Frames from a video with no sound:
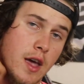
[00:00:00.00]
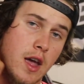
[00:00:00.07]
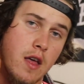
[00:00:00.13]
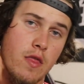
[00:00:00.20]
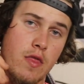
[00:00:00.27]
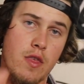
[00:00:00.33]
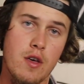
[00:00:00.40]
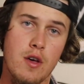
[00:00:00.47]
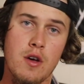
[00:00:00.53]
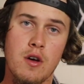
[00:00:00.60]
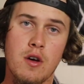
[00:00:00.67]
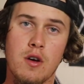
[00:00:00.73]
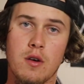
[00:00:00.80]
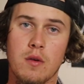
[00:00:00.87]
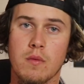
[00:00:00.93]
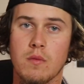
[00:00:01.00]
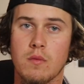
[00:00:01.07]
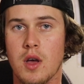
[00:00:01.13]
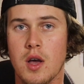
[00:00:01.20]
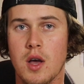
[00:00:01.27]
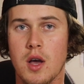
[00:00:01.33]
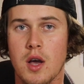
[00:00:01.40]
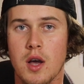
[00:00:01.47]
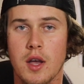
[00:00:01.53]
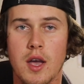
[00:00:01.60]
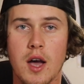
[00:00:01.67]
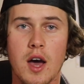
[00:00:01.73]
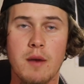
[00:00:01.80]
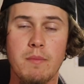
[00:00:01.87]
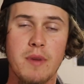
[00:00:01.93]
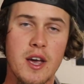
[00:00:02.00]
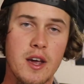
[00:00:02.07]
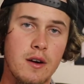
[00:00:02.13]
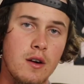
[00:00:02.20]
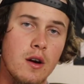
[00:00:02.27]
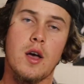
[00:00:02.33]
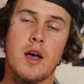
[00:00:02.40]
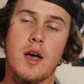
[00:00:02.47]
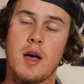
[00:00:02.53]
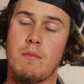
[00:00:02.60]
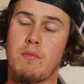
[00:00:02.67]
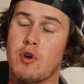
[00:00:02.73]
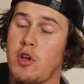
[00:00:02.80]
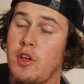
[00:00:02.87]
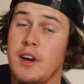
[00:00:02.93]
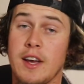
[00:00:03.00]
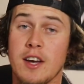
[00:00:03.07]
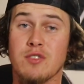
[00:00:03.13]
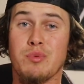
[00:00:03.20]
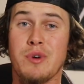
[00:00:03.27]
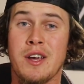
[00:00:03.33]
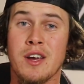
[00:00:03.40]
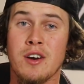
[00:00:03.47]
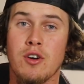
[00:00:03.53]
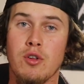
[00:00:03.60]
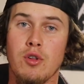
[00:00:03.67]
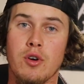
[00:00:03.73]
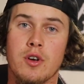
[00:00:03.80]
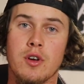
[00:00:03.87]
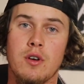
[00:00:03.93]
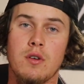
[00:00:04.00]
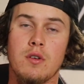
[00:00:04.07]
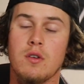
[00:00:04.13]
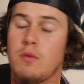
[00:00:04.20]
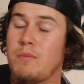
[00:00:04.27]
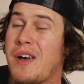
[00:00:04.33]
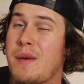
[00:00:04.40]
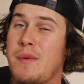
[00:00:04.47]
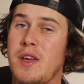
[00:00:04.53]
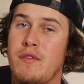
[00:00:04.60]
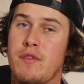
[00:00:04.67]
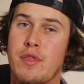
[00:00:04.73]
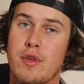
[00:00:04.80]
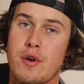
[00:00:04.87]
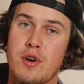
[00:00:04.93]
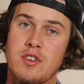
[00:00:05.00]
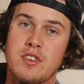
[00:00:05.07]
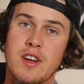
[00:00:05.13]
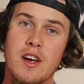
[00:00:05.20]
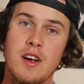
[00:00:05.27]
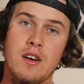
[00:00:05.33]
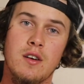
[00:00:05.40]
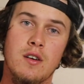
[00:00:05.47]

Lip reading: And the garden bed, probably next weekend I'll look at, maybe even Thursday.